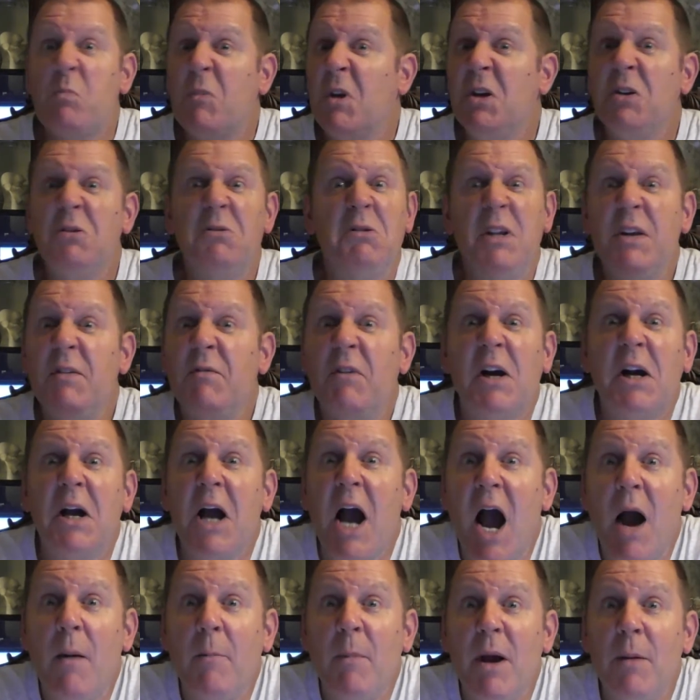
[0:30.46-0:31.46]
just leave a
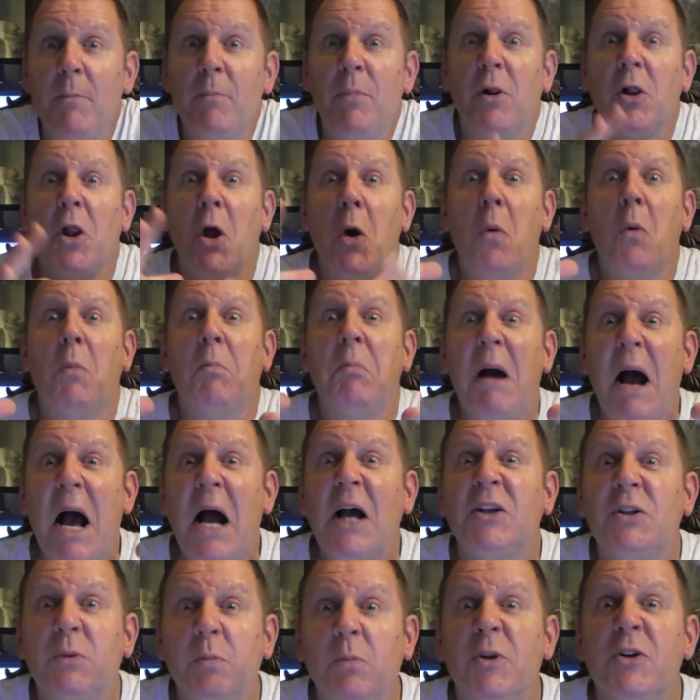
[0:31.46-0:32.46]
comment below or
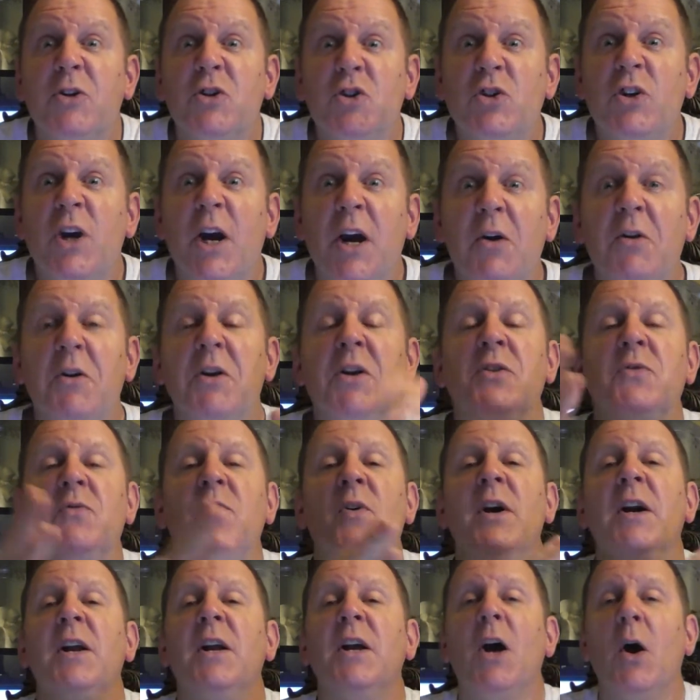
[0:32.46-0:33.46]
possibly share this
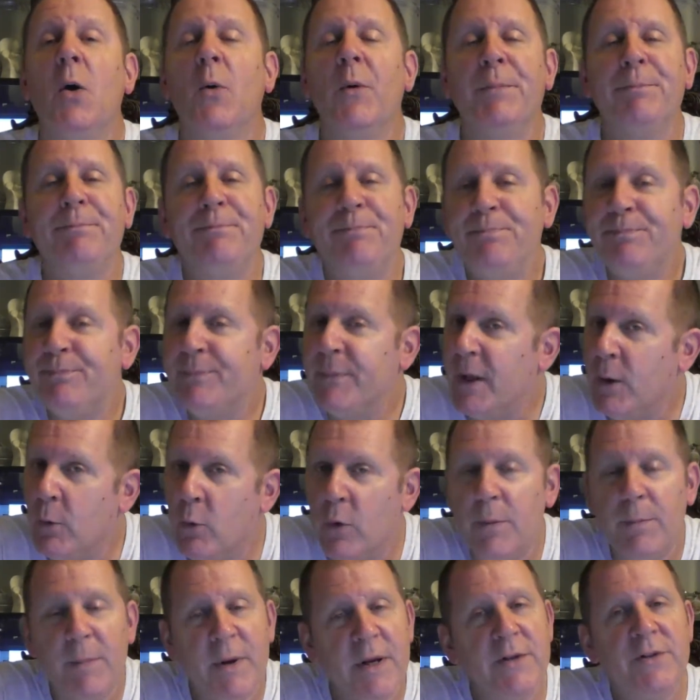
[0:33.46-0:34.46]
video. It
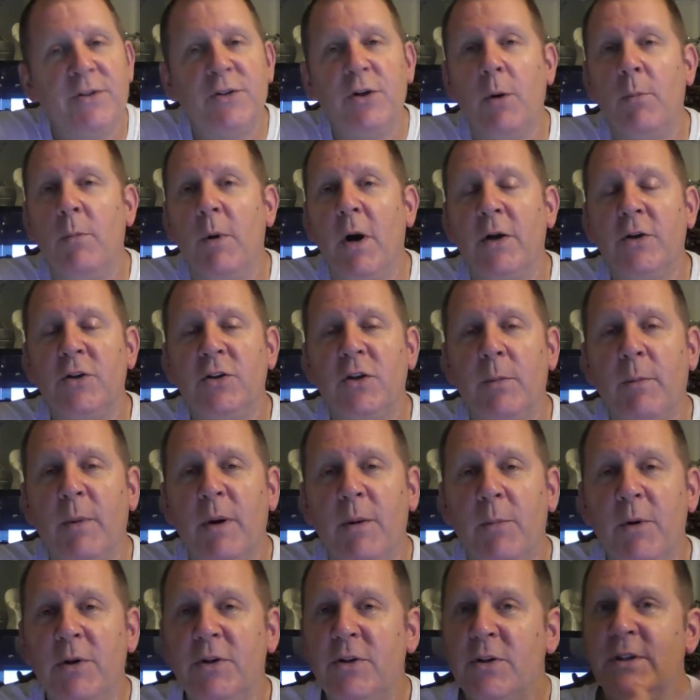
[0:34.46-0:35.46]
would mean so much to me.
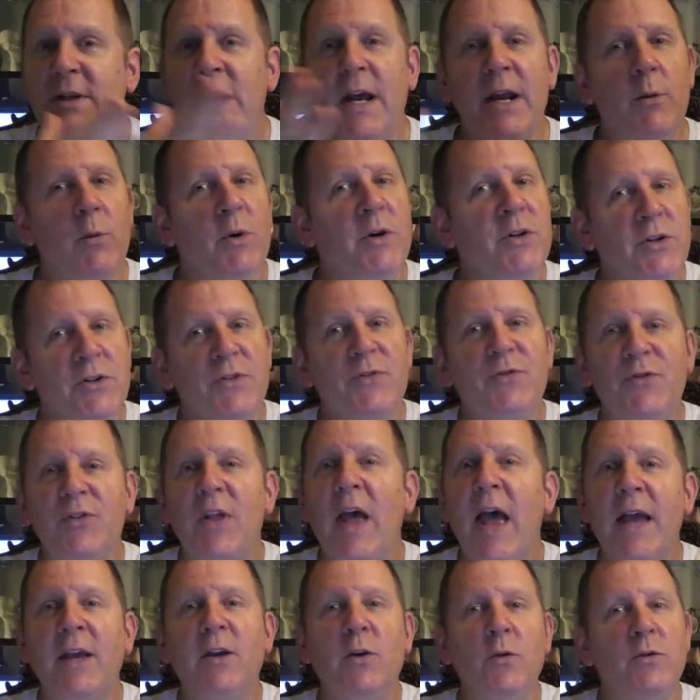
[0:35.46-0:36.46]
But just anyway, just
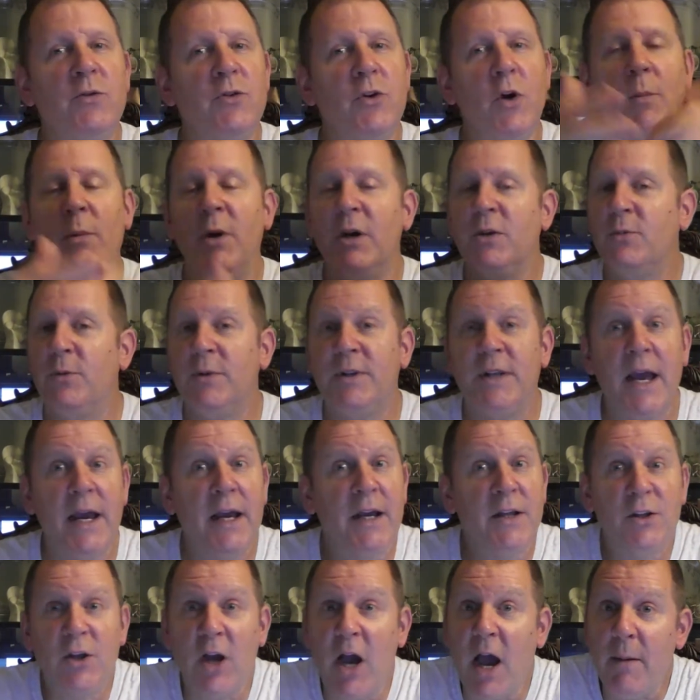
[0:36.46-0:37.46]
thank you so much for
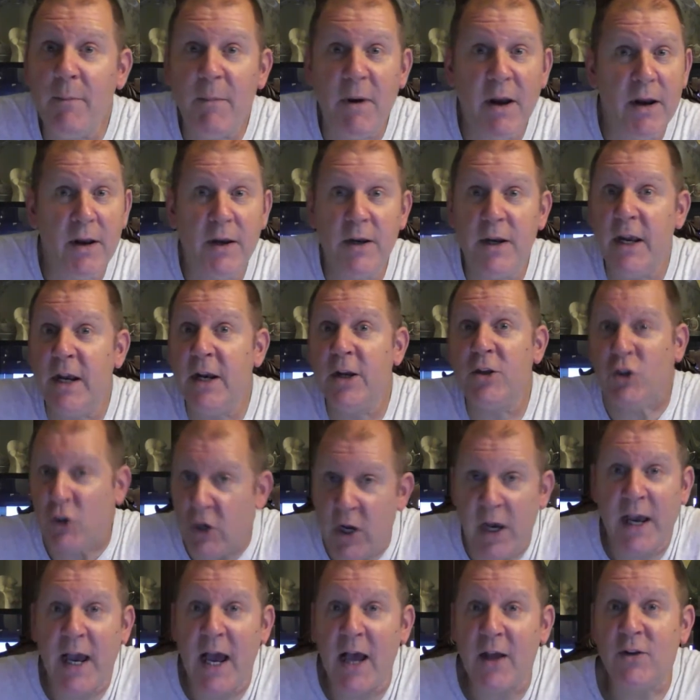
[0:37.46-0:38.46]
taking time out of your day to
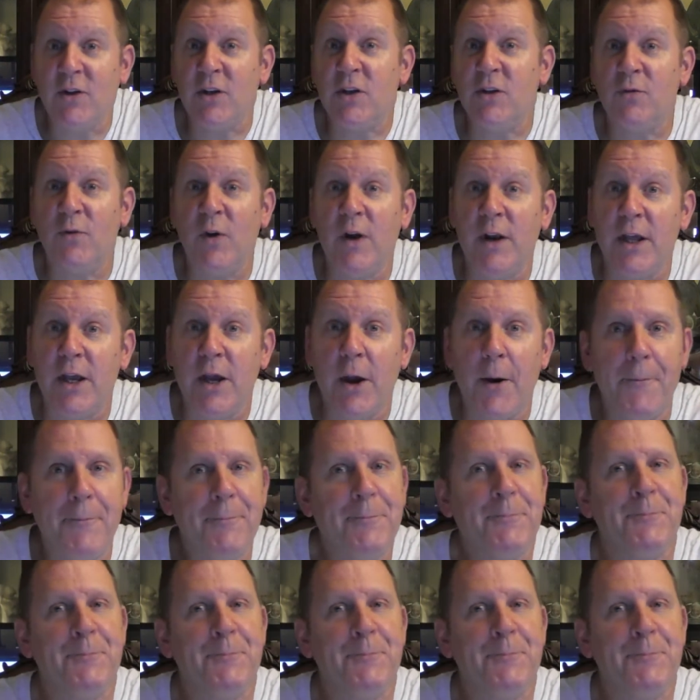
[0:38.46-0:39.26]
check out this video.